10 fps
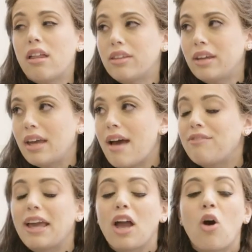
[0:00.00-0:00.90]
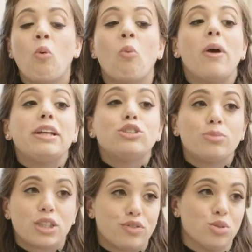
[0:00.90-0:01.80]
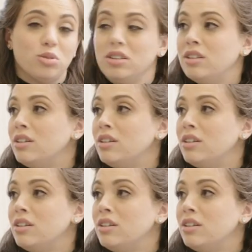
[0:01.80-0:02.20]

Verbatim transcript: healthy have like way too much food.